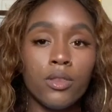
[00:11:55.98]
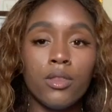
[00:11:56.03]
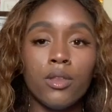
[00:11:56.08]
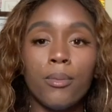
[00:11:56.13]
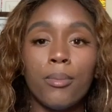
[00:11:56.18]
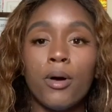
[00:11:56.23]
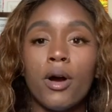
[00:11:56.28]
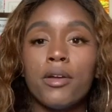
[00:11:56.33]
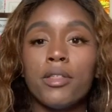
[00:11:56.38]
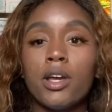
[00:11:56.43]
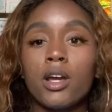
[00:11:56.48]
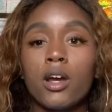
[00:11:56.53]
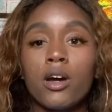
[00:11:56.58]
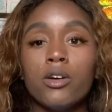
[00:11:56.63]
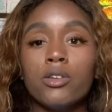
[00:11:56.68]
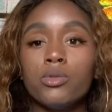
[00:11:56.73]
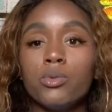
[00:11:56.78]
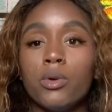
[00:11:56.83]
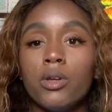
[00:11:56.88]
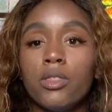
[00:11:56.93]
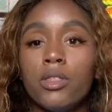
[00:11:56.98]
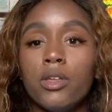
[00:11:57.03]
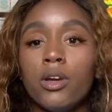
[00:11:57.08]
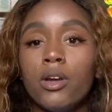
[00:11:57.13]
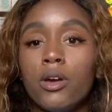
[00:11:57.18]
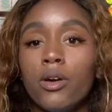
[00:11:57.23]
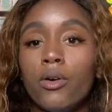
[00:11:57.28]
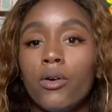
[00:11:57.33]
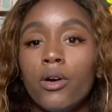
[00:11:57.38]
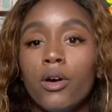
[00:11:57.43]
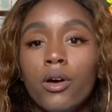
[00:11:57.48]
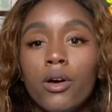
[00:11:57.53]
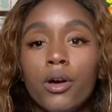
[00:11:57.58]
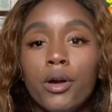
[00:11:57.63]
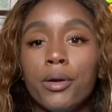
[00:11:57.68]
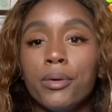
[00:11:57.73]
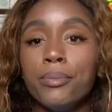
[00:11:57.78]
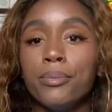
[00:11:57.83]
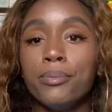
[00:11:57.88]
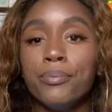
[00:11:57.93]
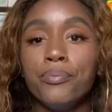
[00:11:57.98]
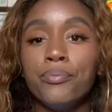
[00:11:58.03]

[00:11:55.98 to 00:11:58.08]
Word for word: the part that goes with it, or